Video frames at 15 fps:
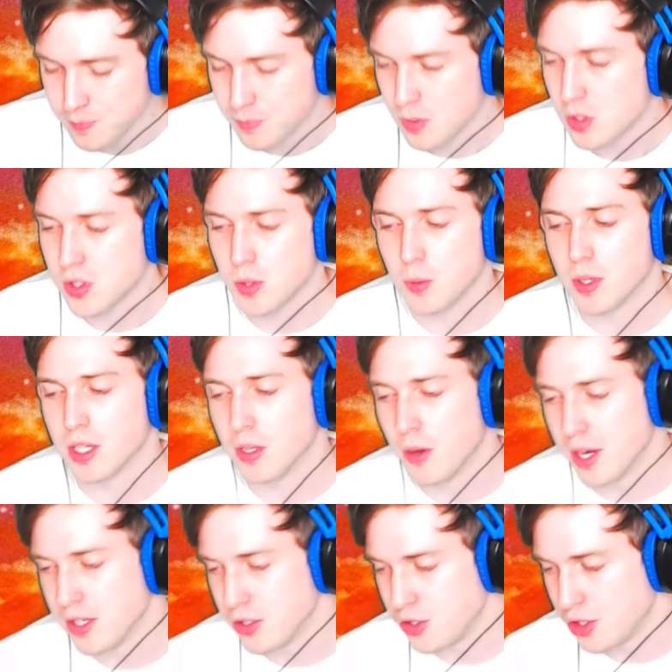So we're going to go
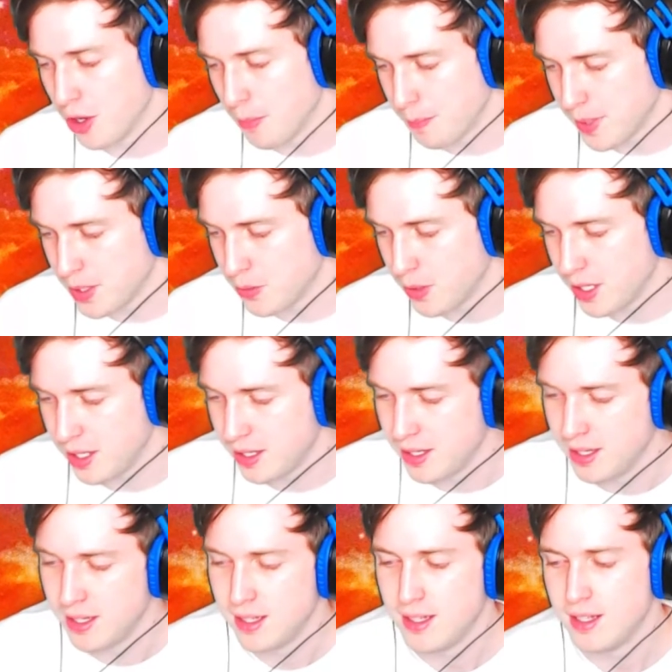ahead and jump into it.
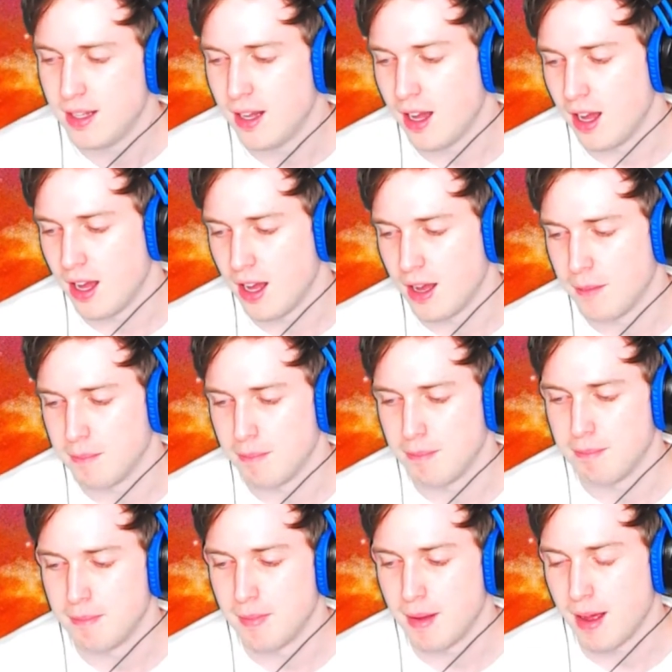
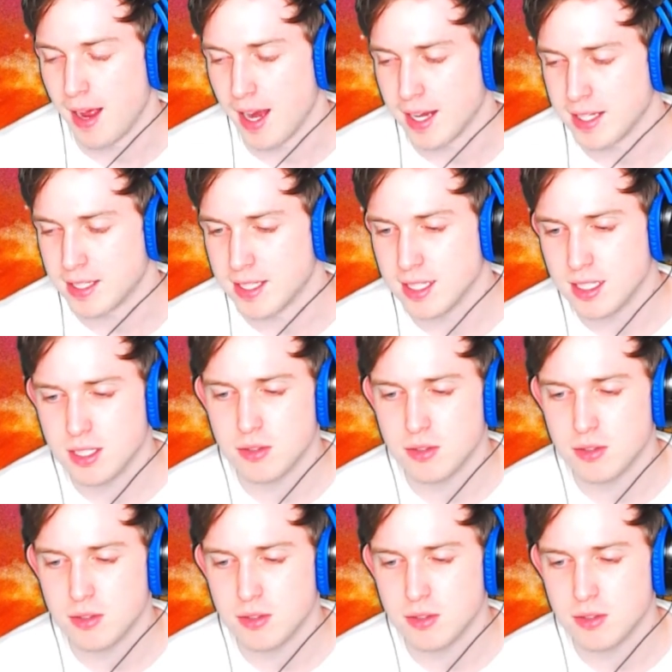I did do